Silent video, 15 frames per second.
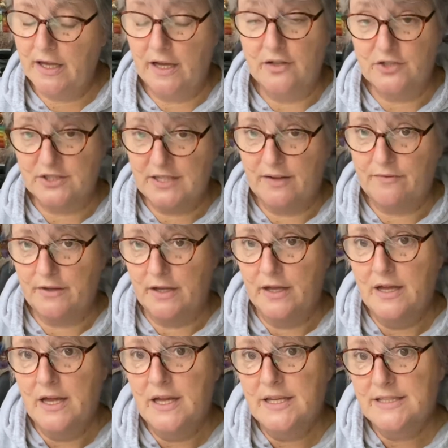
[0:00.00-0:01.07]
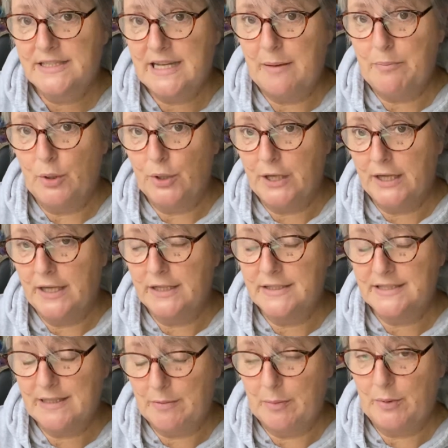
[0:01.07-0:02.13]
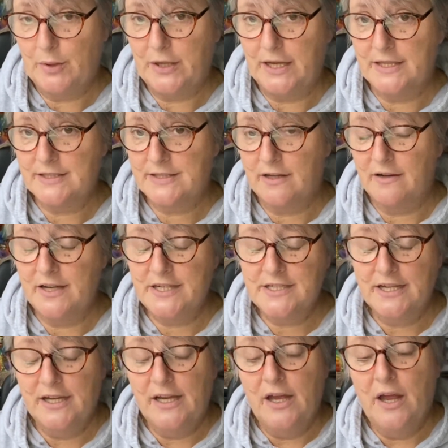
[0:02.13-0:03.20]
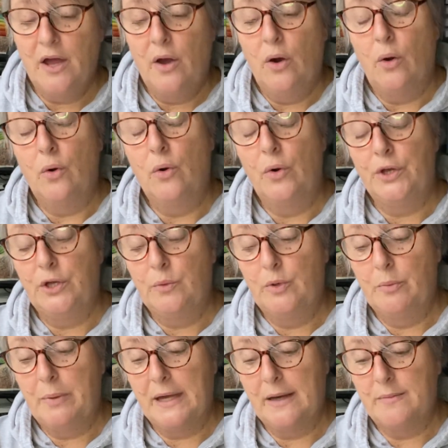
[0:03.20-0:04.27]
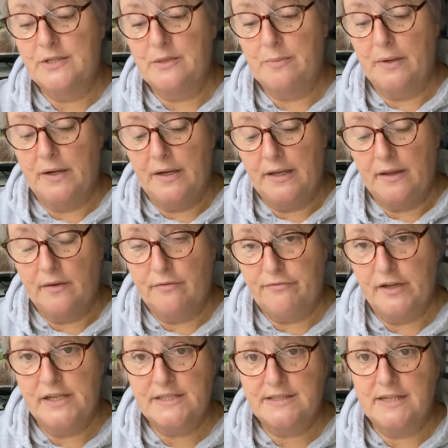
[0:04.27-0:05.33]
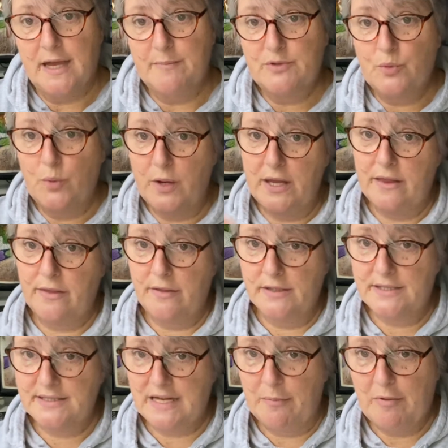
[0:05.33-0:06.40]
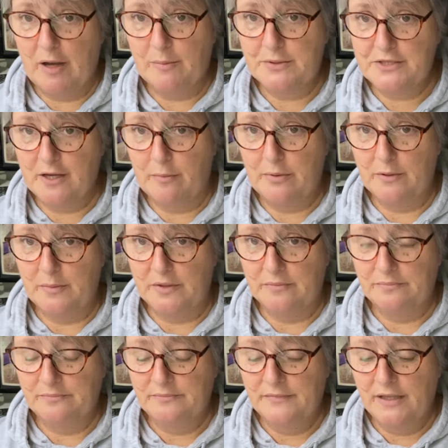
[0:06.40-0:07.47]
It'll just have the slip pocket and zipper pocket inside, or you will be able to buy the first steps with the step up supplement.